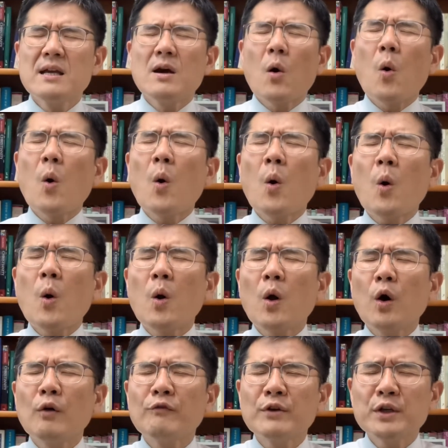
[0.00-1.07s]

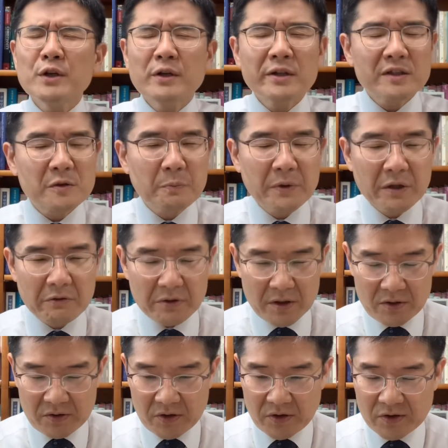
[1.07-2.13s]
all of your
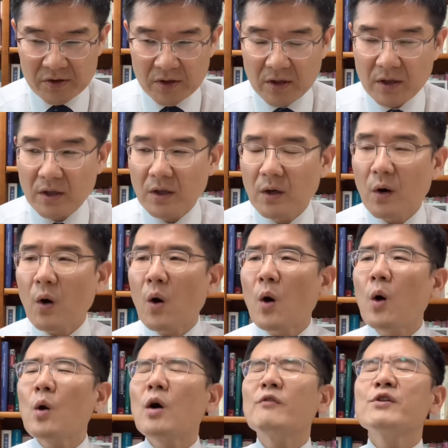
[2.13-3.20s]
experiences,
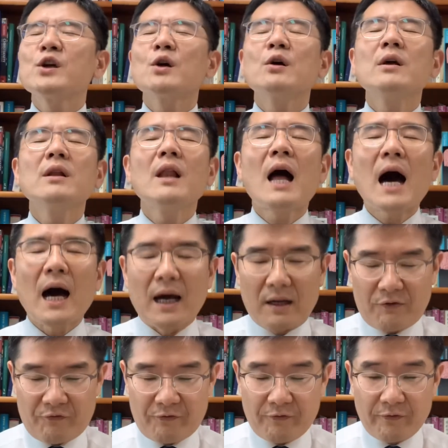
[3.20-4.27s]
all of your
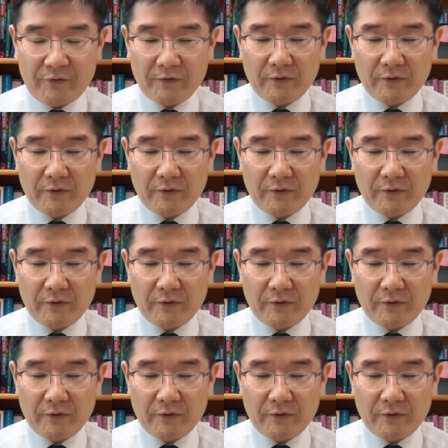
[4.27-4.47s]
life